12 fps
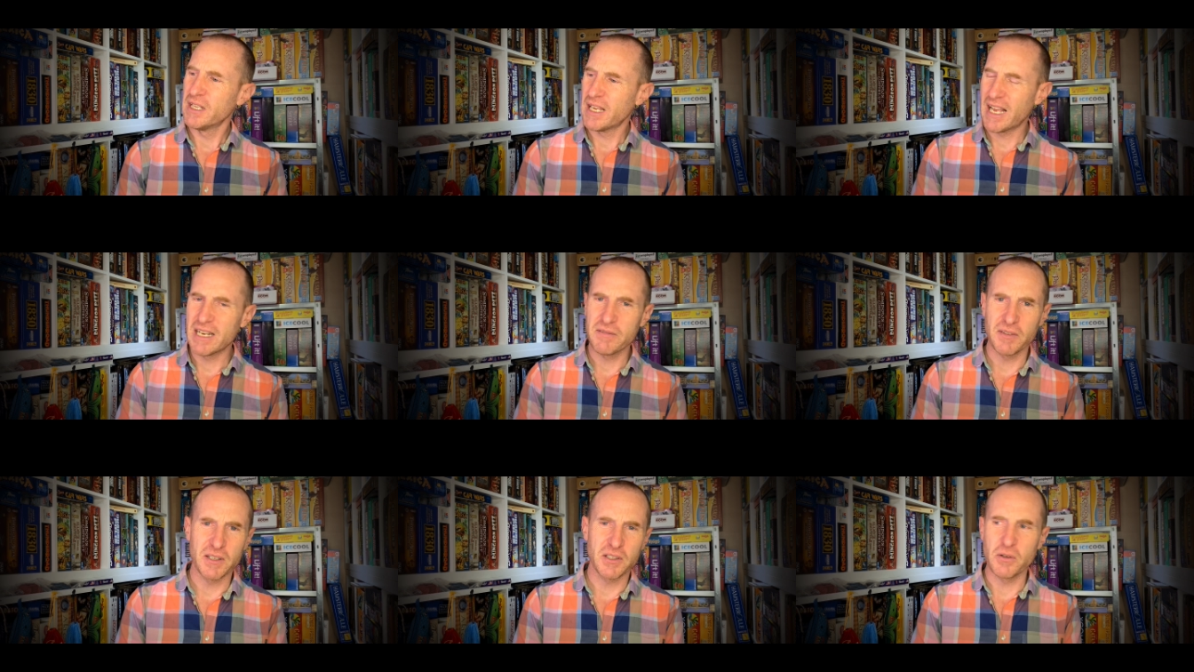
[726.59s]

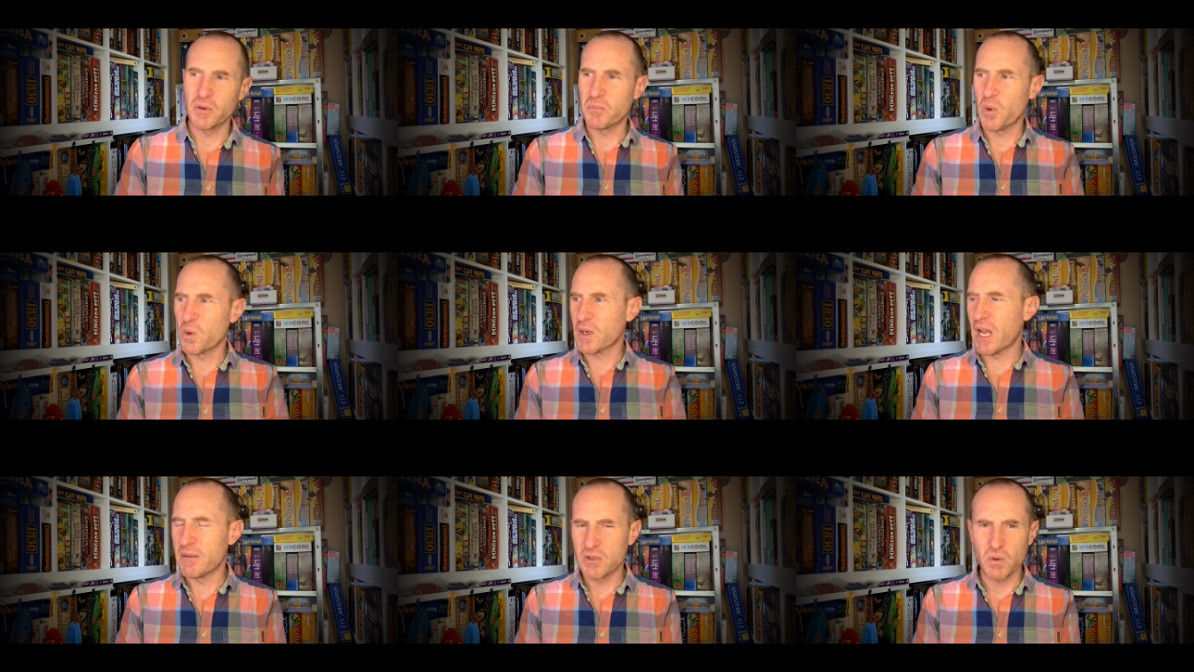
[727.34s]
anything to do with board
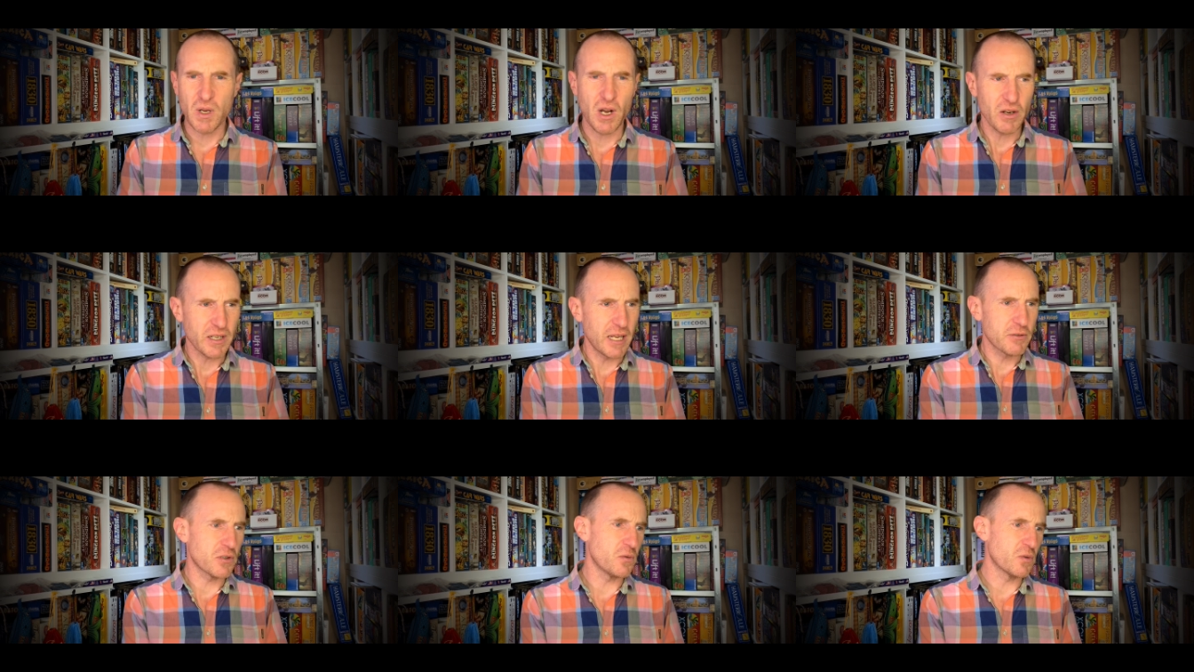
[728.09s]
games or card
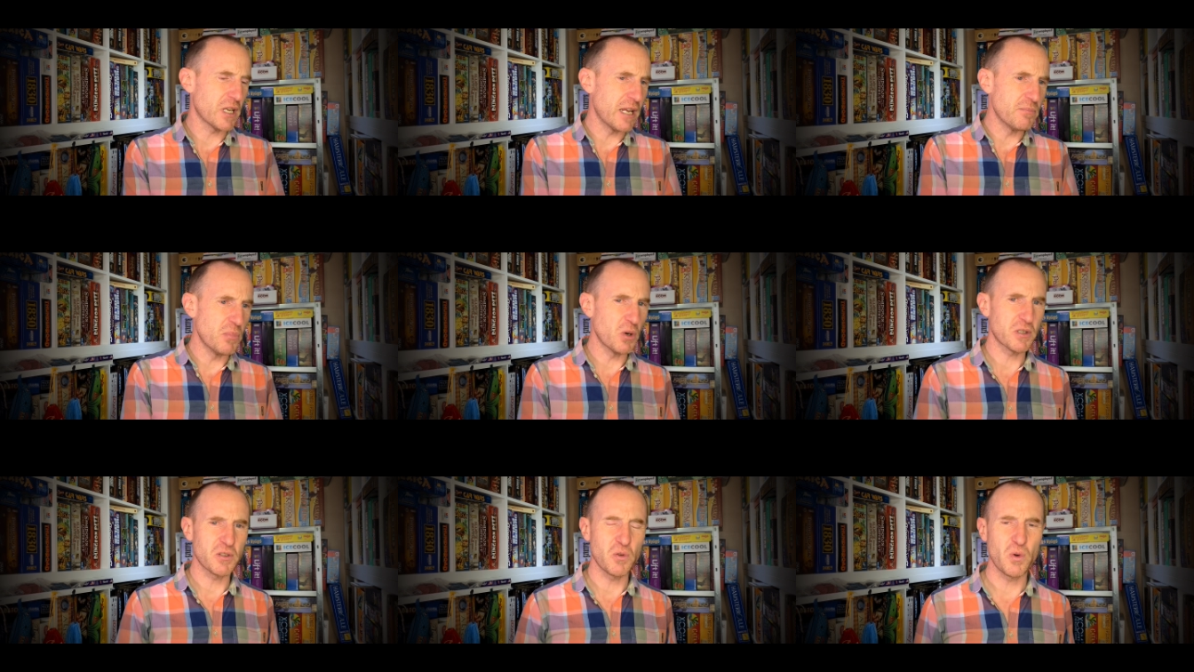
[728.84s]
games or game
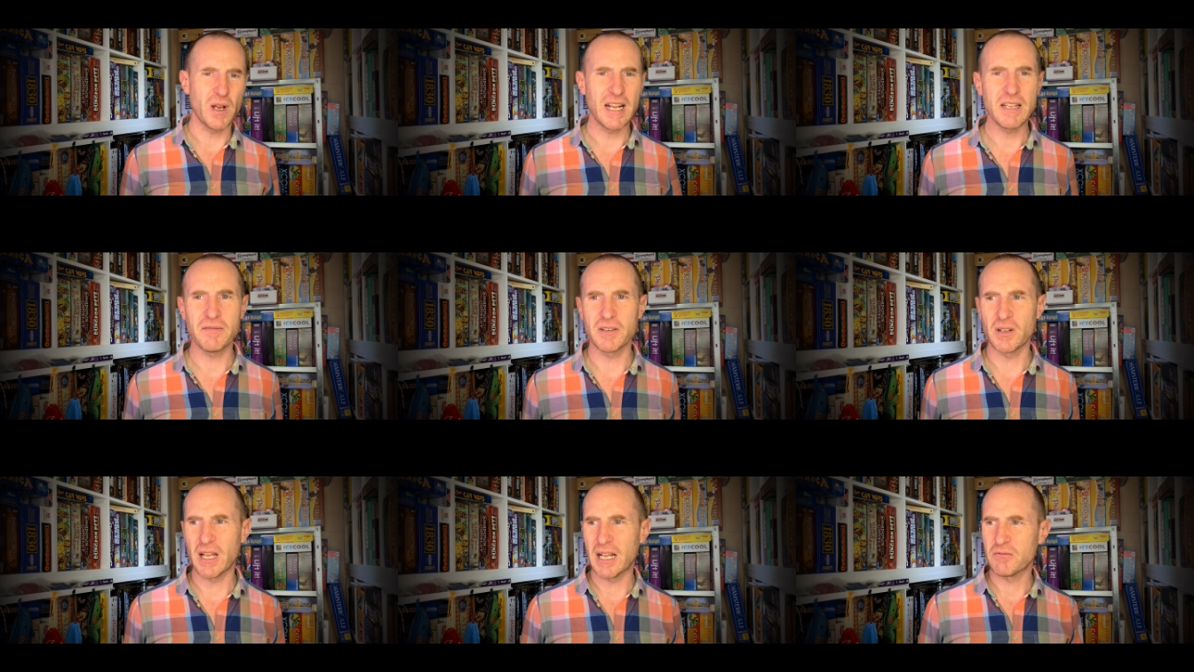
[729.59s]
books or anything
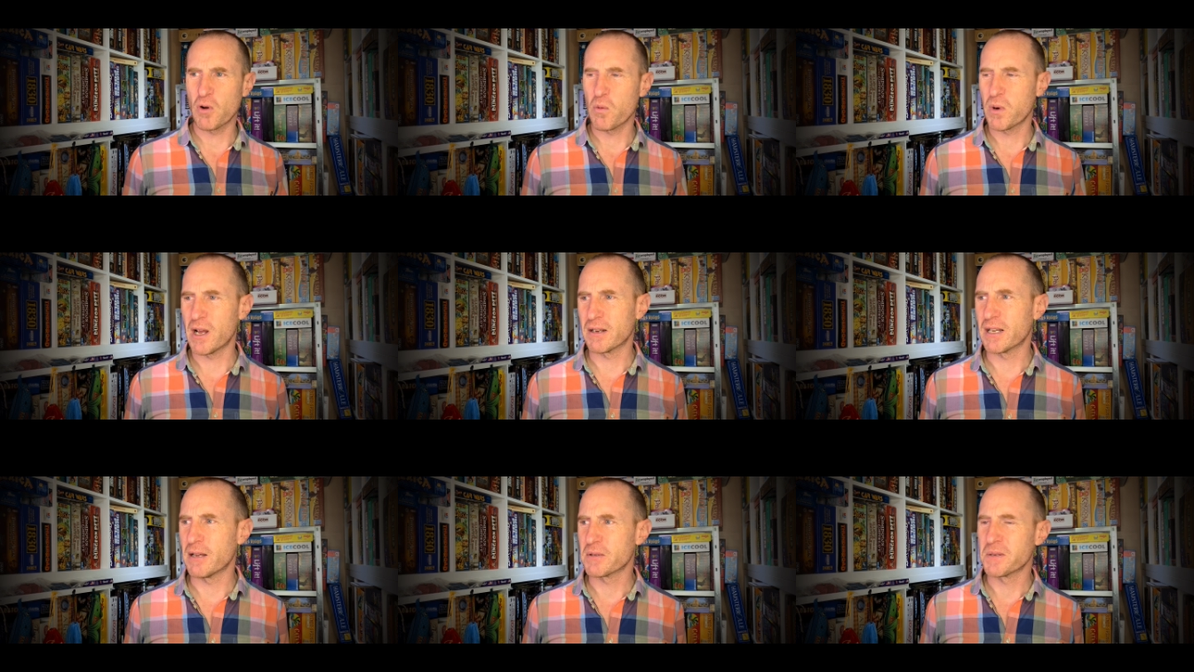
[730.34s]
like that, role-playing
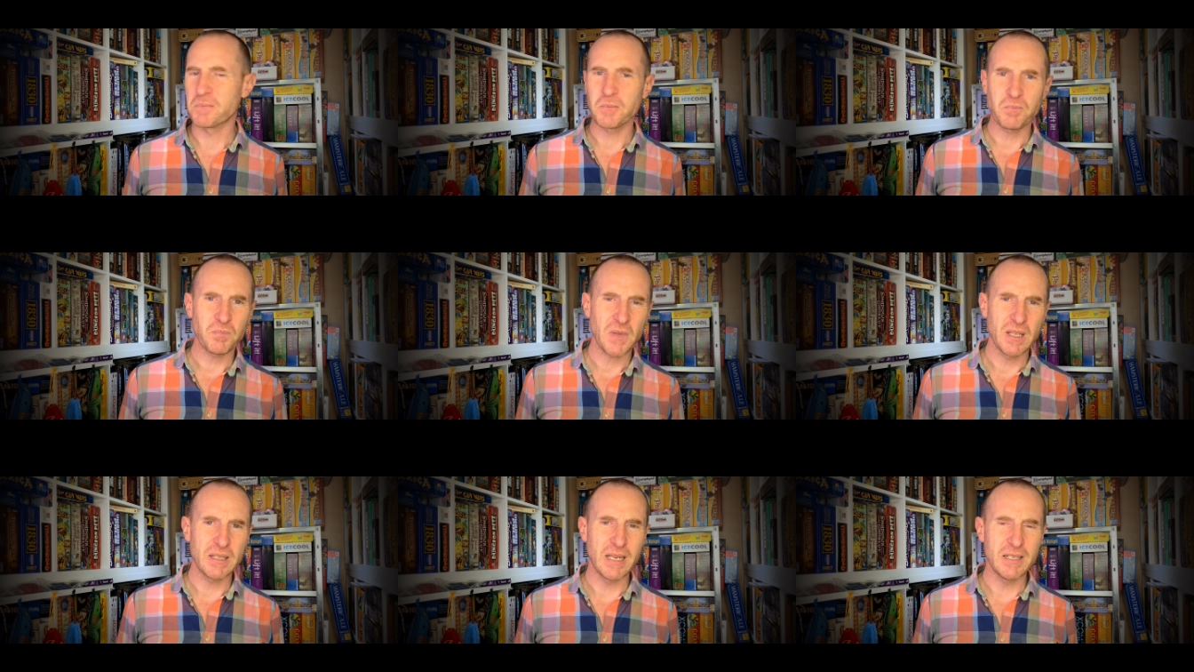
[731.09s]

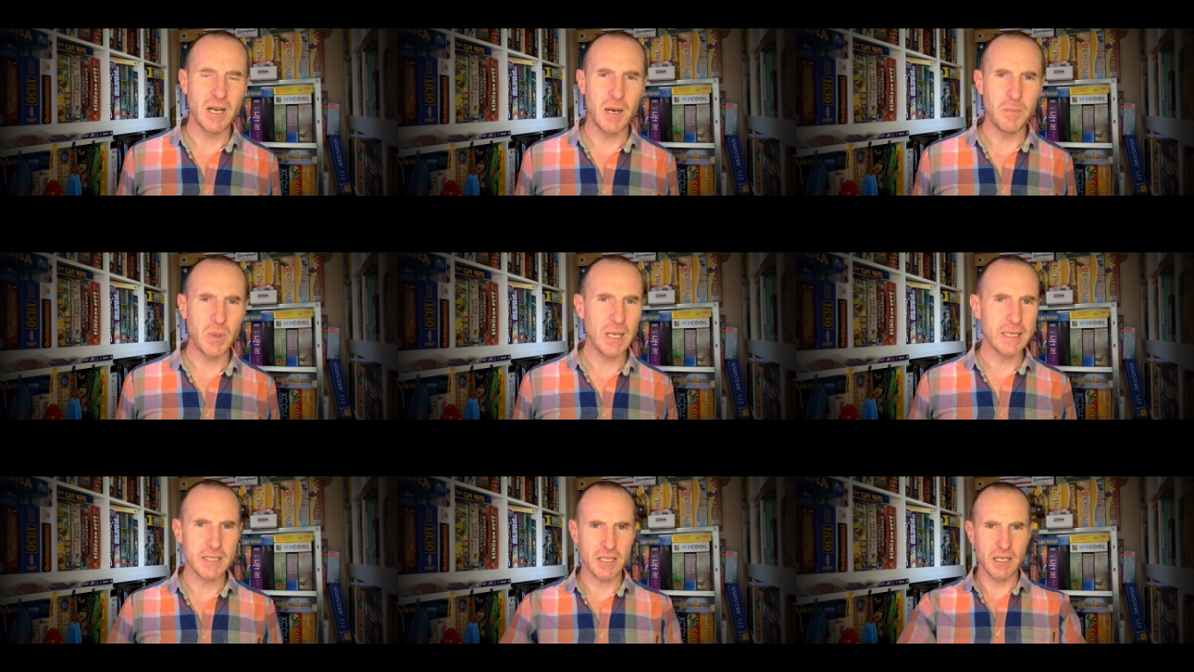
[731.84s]
games, then
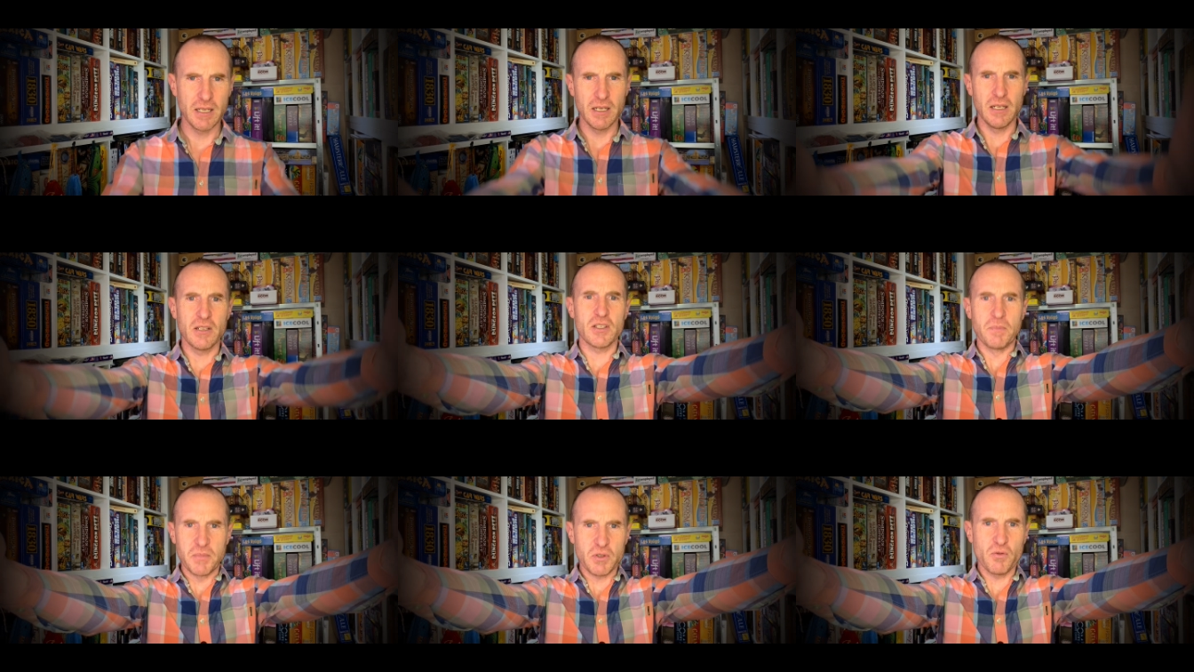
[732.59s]
please
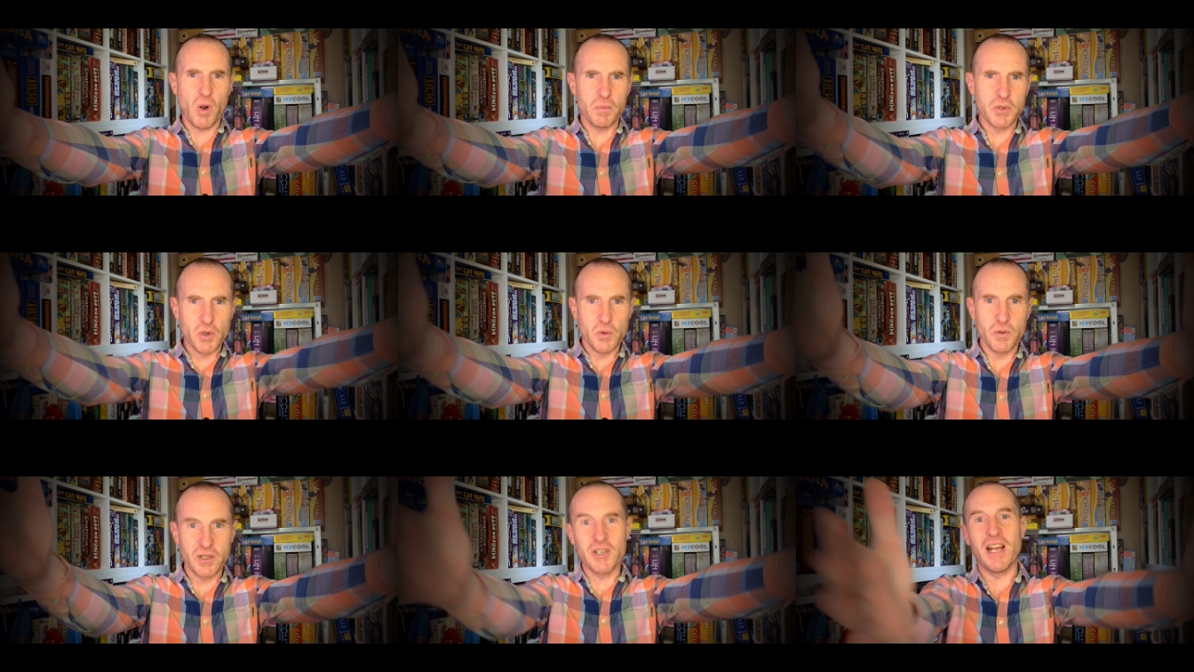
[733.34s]
subscribe to
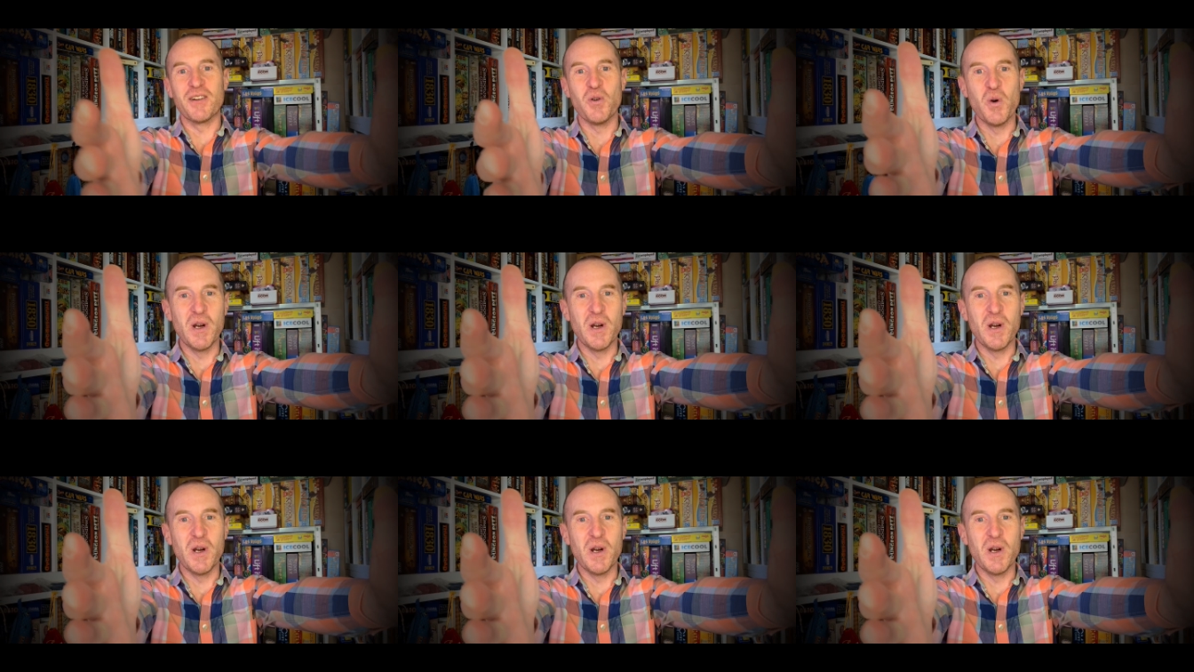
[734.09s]
the channel.